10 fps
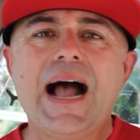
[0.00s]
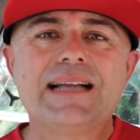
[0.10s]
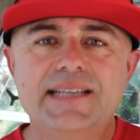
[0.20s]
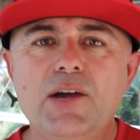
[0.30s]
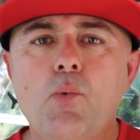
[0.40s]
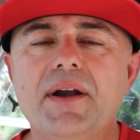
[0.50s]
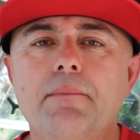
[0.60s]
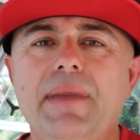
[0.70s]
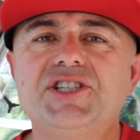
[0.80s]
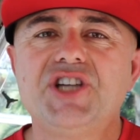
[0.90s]
I did want to
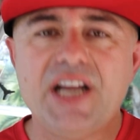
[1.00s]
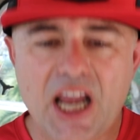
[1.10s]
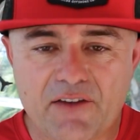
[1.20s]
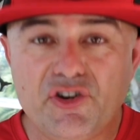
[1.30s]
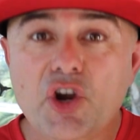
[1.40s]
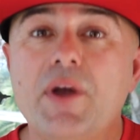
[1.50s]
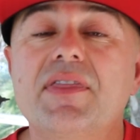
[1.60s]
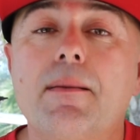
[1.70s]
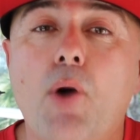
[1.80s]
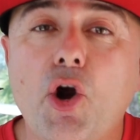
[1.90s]
mention, if you're in
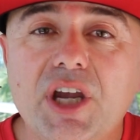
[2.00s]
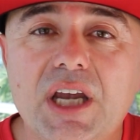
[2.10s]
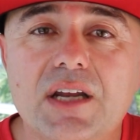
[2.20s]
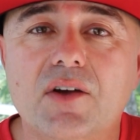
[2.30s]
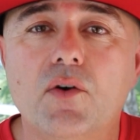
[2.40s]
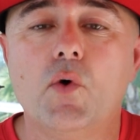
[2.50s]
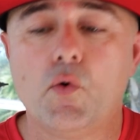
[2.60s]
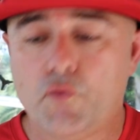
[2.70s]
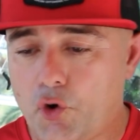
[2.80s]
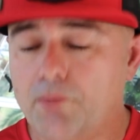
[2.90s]
the market
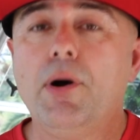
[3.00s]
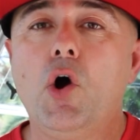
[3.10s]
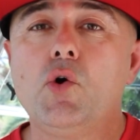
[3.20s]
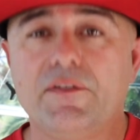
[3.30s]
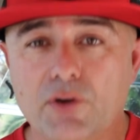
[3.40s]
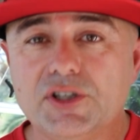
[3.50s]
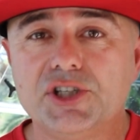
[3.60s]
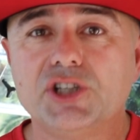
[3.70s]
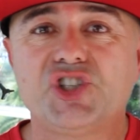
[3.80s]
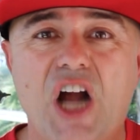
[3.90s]
for a boat, if you're
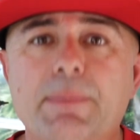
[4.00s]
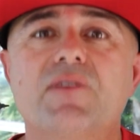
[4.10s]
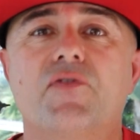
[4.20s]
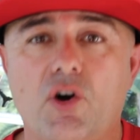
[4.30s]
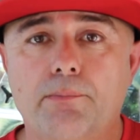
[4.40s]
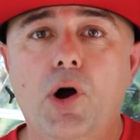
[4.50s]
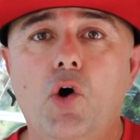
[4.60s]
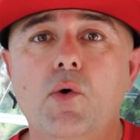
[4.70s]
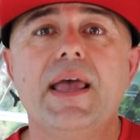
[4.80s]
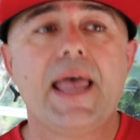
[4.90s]
shopping for a
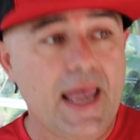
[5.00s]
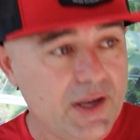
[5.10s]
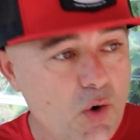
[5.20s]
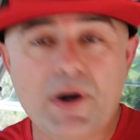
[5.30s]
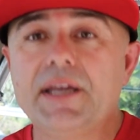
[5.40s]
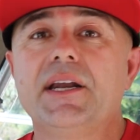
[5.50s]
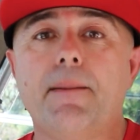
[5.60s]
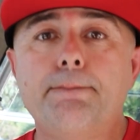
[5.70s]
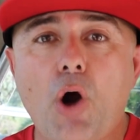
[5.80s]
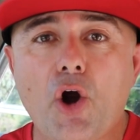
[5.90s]
boat and you want to get
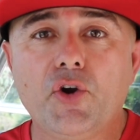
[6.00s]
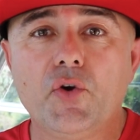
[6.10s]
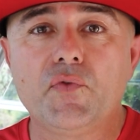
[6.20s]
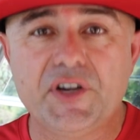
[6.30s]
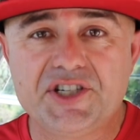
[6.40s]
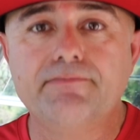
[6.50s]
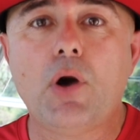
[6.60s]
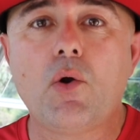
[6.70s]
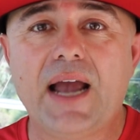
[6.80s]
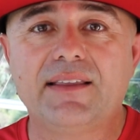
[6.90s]
a Parker fishing
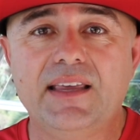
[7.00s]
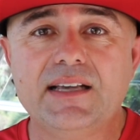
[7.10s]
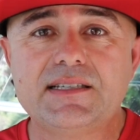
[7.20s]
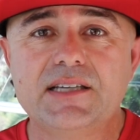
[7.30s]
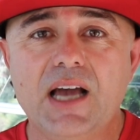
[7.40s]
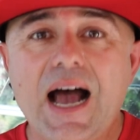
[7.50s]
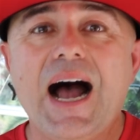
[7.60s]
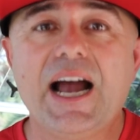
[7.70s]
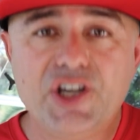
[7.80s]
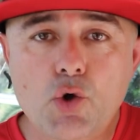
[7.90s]
boat like this,
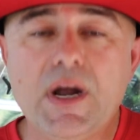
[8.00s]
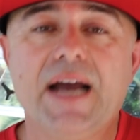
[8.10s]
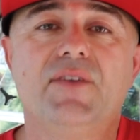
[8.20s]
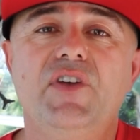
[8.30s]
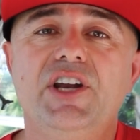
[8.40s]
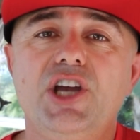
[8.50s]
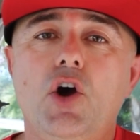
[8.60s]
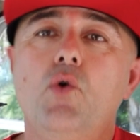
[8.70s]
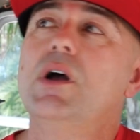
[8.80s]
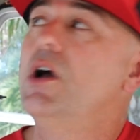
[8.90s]
I do got a
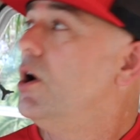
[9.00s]
video.